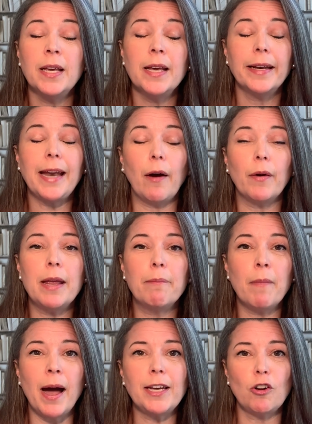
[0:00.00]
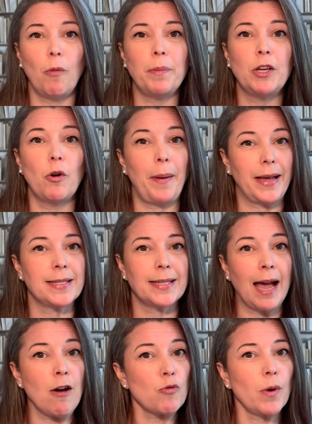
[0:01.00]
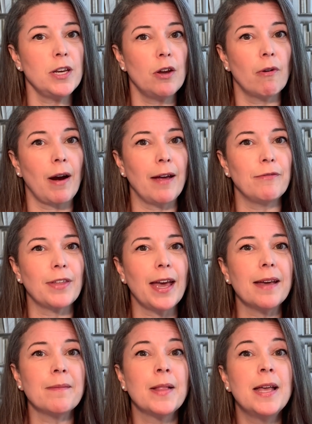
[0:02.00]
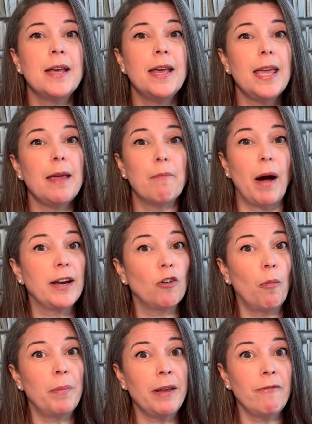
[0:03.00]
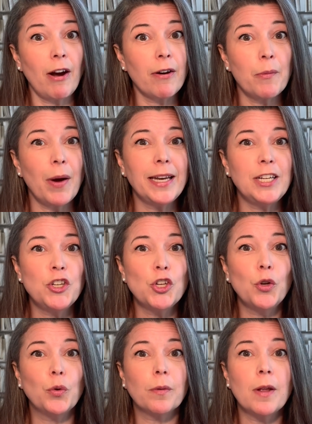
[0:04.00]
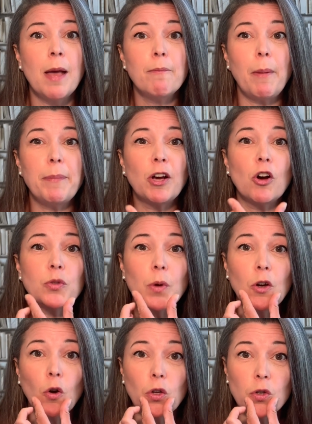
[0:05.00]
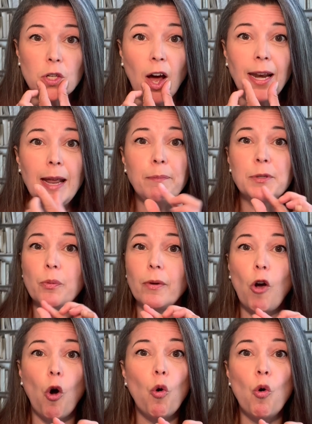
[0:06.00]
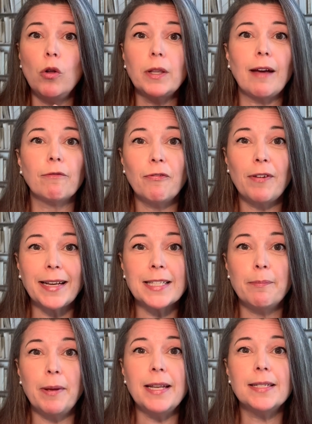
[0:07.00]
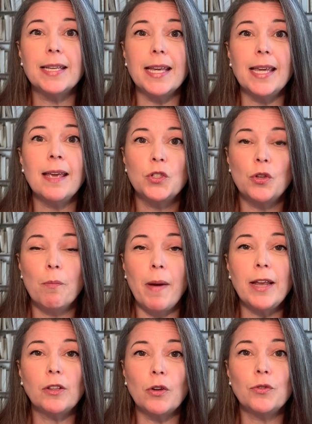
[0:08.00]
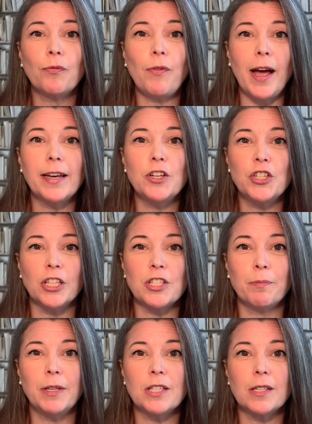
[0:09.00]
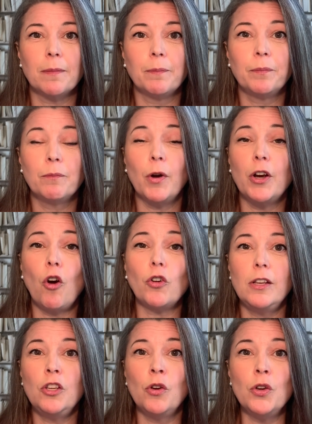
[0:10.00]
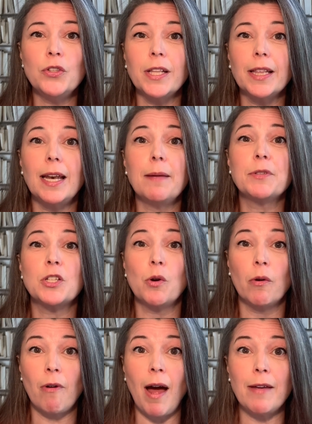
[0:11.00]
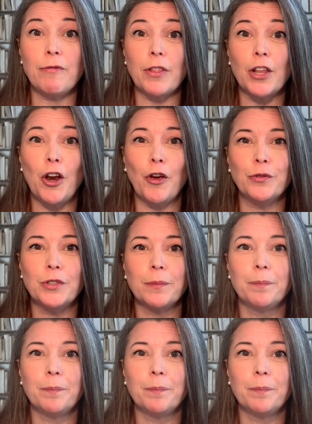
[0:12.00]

Now, it might not be your best sound when you arrive there. It might not be very well in tune, but because we're not using our lips, we've got all that flexibility to make those fine adjustments. We're not using the lips to arrive at the note.